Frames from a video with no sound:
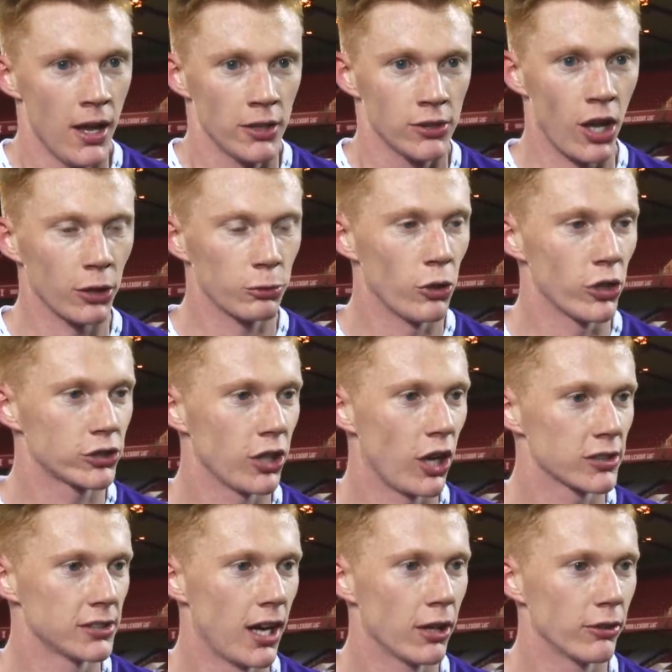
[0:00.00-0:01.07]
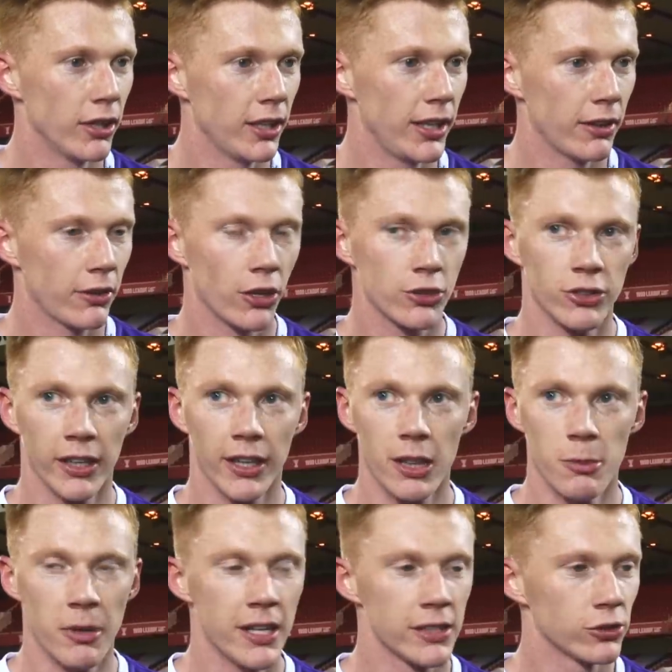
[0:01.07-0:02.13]
it's hard work starts now really. I've got to try and get
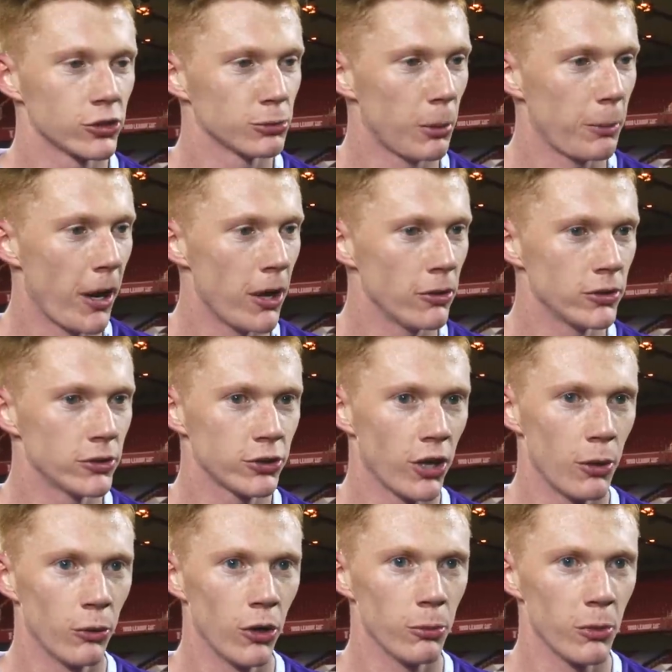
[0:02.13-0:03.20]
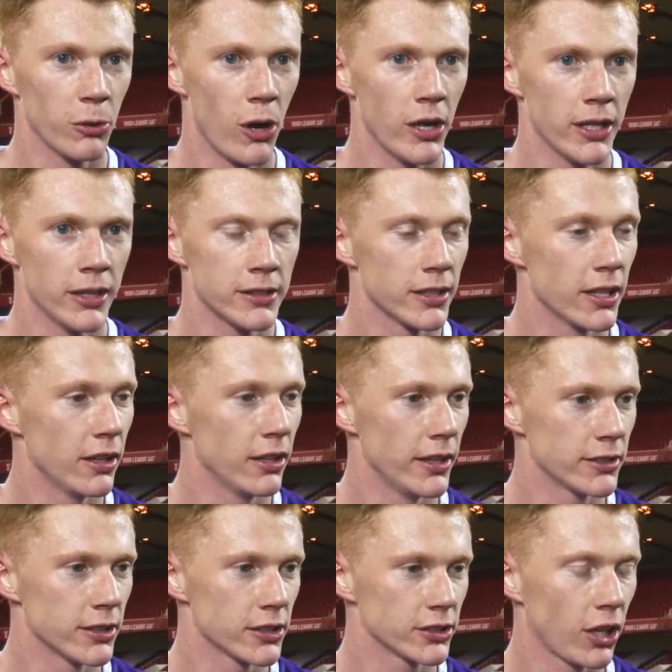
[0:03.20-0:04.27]
the minutes under my belt and try and work my way into the
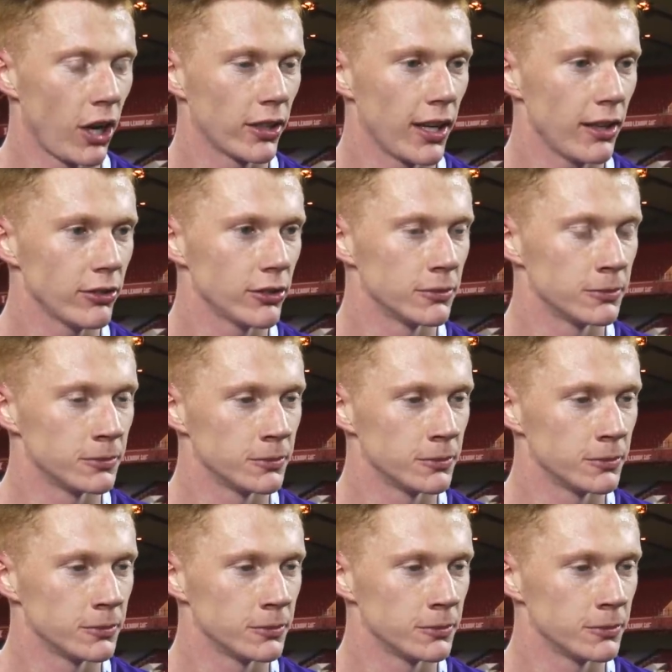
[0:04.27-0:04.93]
into the starting 11.